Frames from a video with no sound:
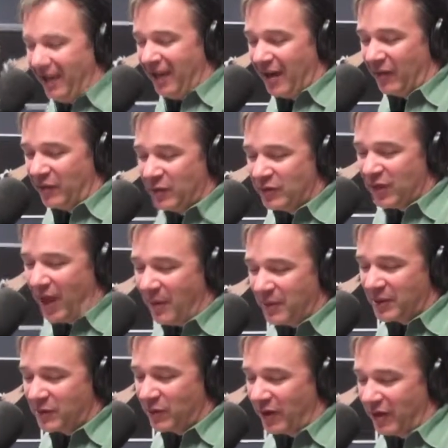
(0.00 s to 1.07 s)
A few
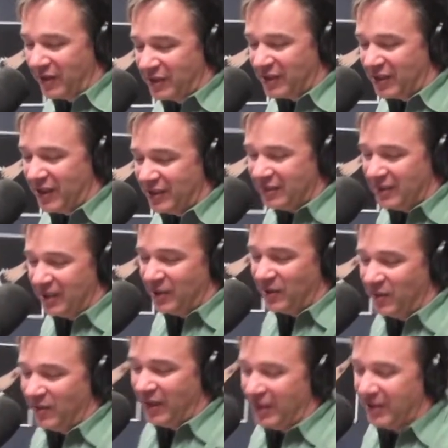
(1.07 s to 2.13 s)
topics we're going to discuss,
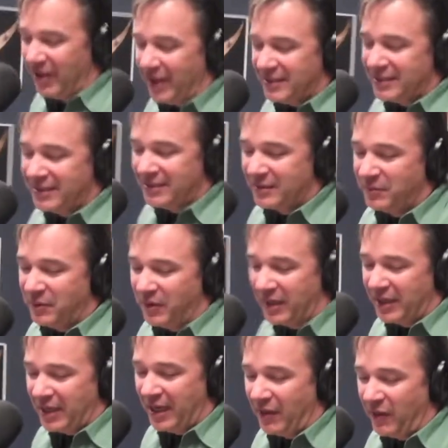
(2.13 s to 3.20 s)
including Lexington putting
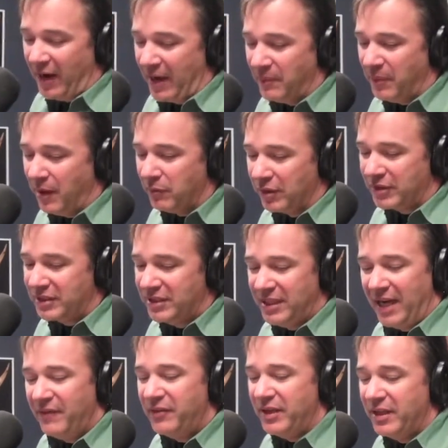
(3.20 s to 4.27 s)
together a public
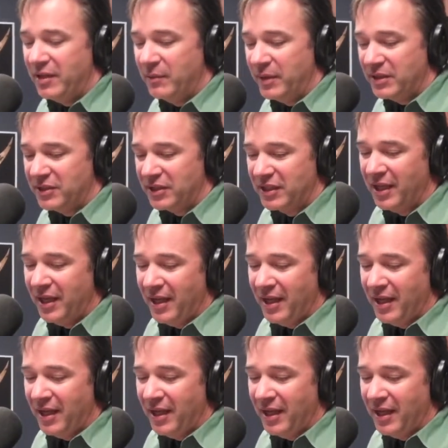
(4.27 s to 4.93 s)
safety commission